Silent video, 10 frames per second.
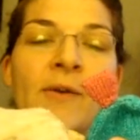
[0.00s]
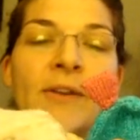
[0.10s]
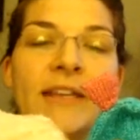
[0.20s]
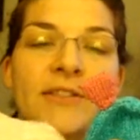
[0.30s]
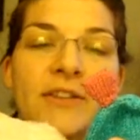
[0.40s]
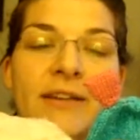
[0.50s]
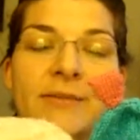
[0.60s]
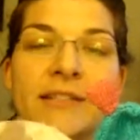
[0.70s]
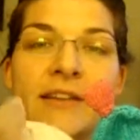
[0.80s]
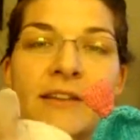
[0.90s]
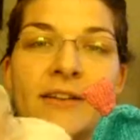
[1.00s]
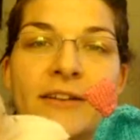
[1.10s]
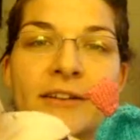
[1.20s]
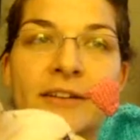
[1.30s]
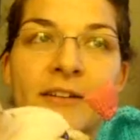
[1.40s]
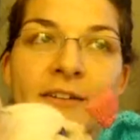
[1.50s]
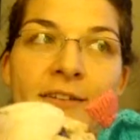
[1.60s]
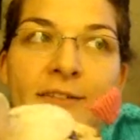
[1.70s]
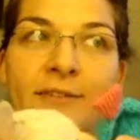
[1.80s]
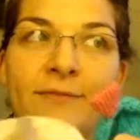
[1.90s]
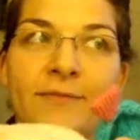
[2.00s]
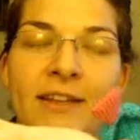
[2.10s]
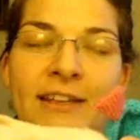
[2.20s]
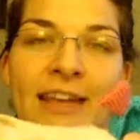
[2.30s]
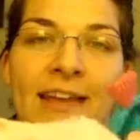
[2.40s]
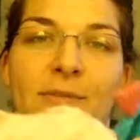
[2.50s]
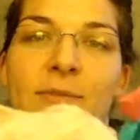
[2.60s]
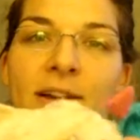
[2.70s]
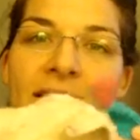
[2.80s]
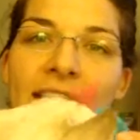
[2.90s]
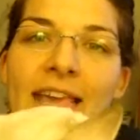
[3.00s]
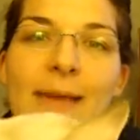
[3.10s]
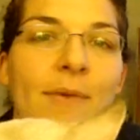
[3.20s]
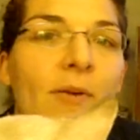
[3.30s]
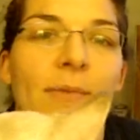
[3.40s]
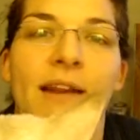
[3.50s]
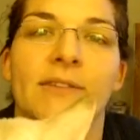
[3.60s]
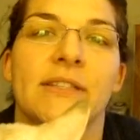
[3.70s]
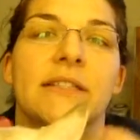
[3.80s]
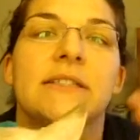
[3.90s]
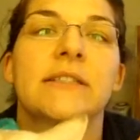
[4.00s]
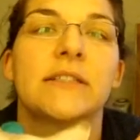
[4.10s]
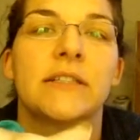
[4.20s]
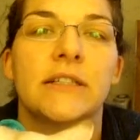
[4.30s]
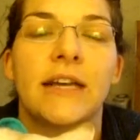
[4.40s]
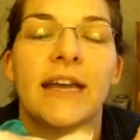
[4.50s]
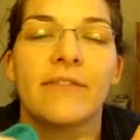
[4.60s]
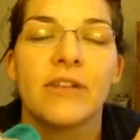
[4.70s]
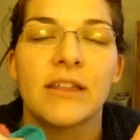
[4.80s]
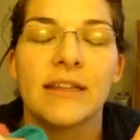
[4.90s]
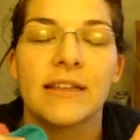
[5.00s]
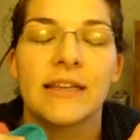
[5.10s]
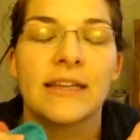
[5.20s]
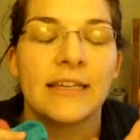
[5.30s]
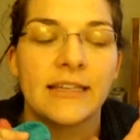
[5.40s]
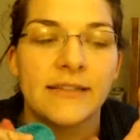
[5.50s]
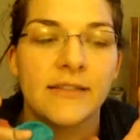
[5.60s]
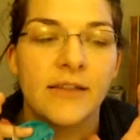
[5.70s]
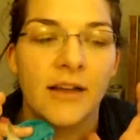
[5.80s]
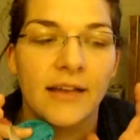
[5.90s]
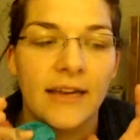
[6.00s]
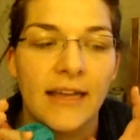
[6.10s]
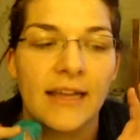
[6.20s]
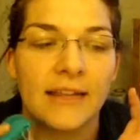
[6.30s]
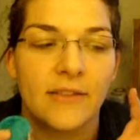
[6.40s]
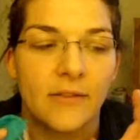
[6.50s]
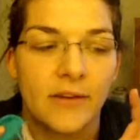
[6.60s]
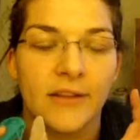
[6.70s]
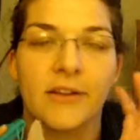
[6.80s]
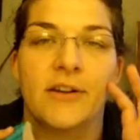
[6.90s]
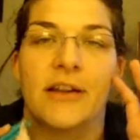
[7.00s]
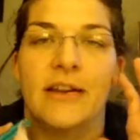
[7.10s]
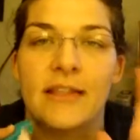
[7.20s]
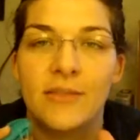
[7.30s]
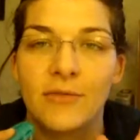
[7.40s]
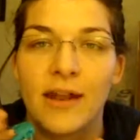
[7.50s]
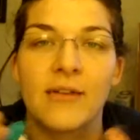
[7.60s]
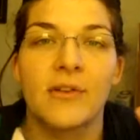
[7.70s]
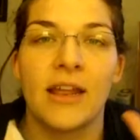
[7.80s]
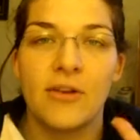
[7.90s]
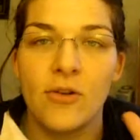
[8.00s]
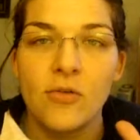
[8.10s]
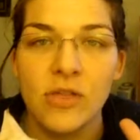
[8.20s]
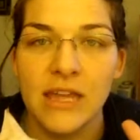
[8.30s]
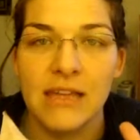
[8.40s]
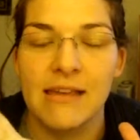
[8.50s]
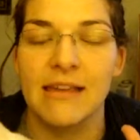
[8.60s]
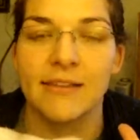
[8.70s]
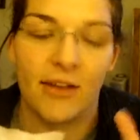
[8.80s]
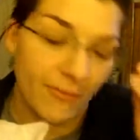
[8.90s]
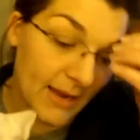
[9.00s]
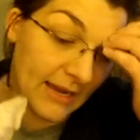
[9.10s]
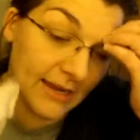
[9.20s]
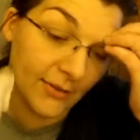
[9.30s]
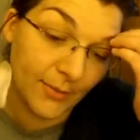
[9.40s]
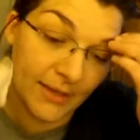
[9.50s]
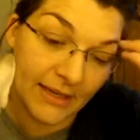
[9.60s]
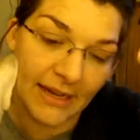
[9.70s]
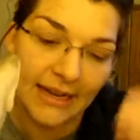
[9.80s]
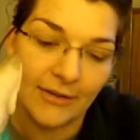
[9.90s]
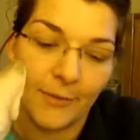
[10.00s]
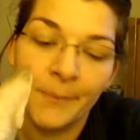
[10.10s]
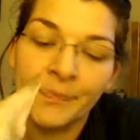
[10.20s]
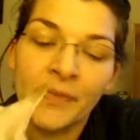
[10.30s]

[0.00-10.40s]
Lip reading: Well, yesterday was another fun day at work, and I came home and I was like, oh, everything that is stockinette and circular and in the round and no thinking is off my needles. What can I do?